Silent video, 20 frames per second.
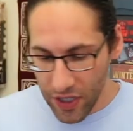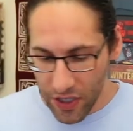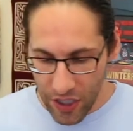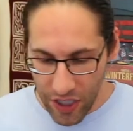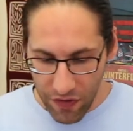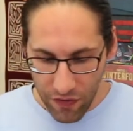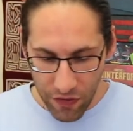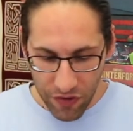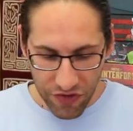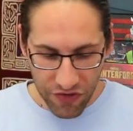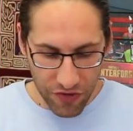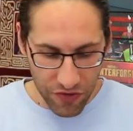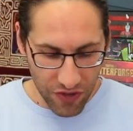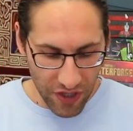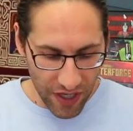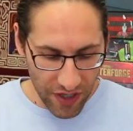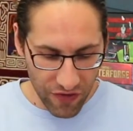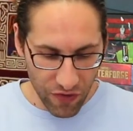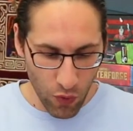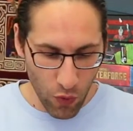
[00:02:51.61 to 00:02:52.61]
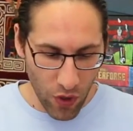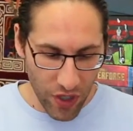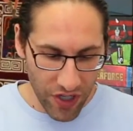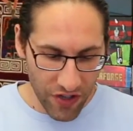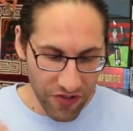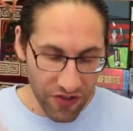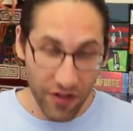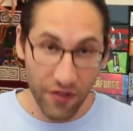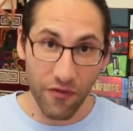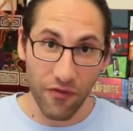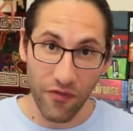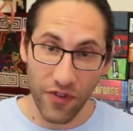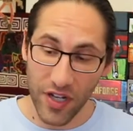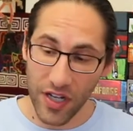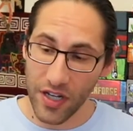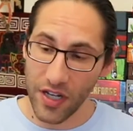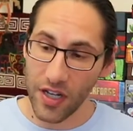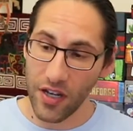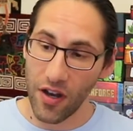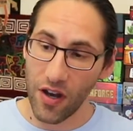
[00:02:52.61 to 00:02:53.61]
He rolls 2 dice. One is an
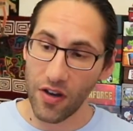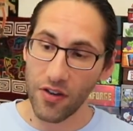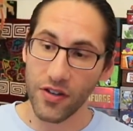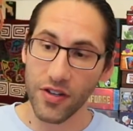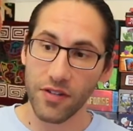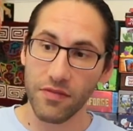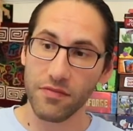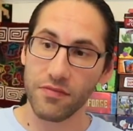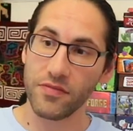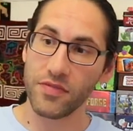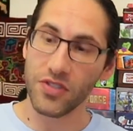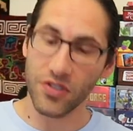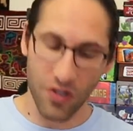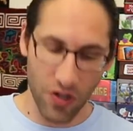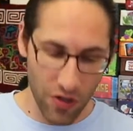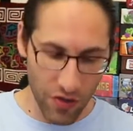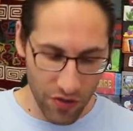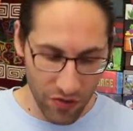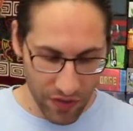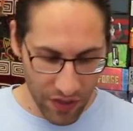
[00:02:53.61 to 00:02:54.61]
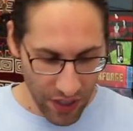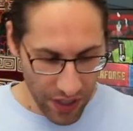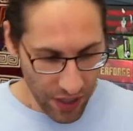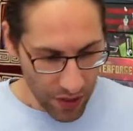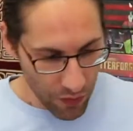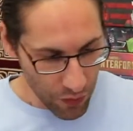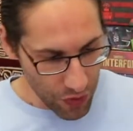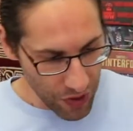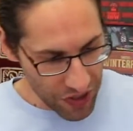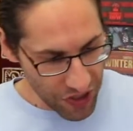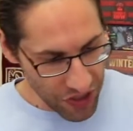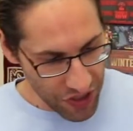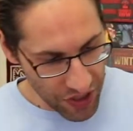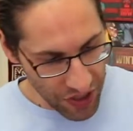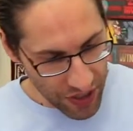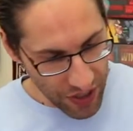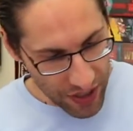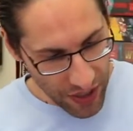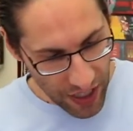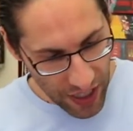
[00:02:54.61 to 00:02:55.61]
Infinity Gauntlet stone, which
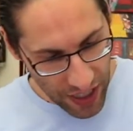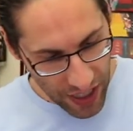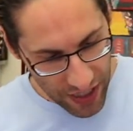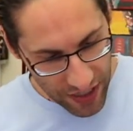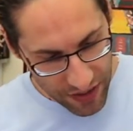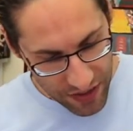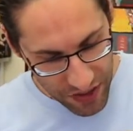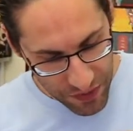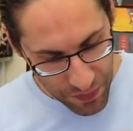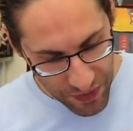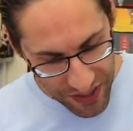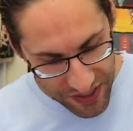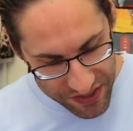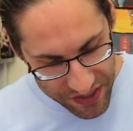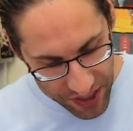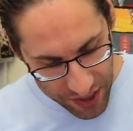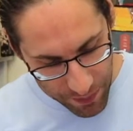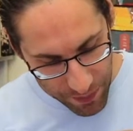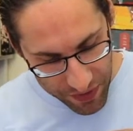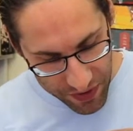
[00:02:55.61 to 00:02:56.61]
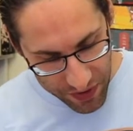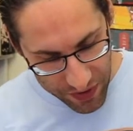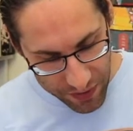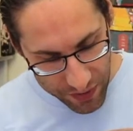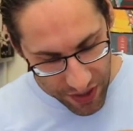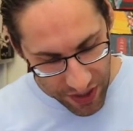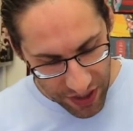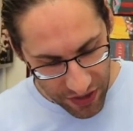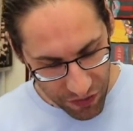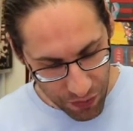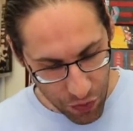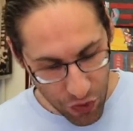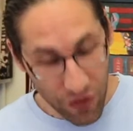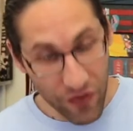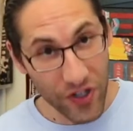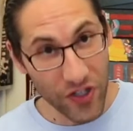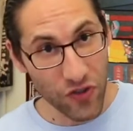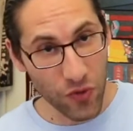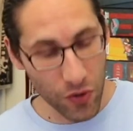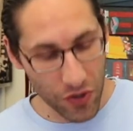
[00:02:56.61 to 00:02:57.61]
speeds up his
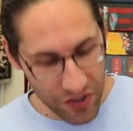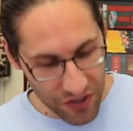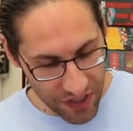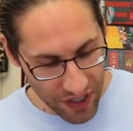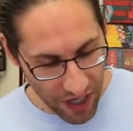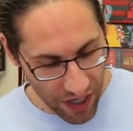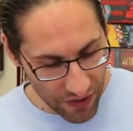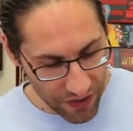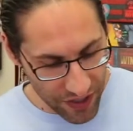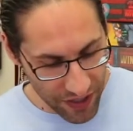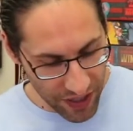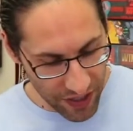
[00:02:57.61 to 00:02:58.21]
moving towards the gauntlet.